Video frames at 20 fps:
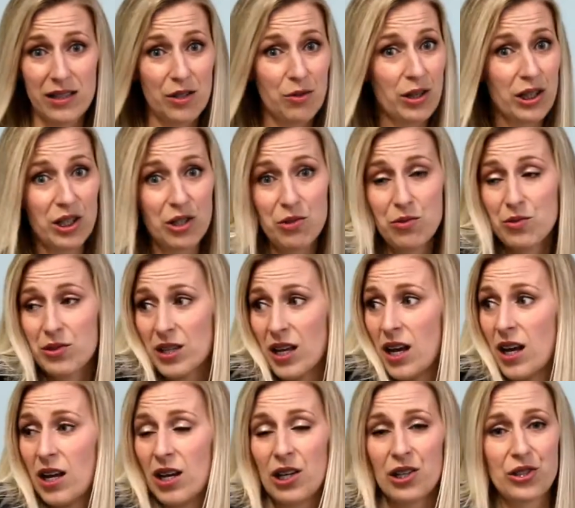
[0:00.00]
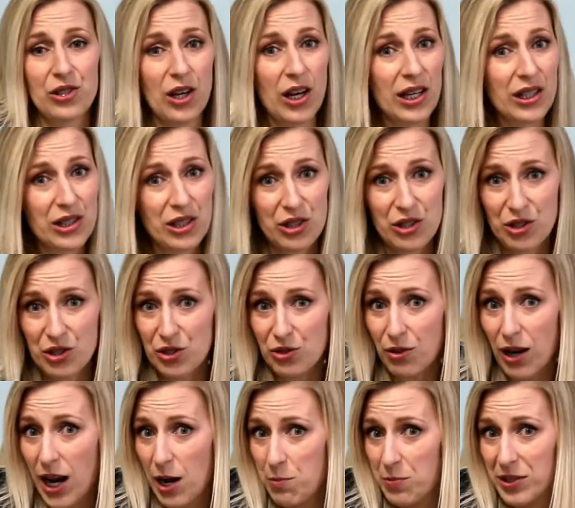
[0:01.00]
You can use dots and
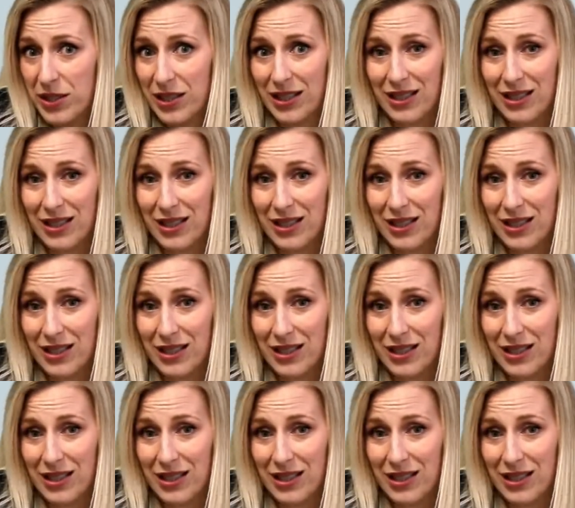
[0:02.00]
stripes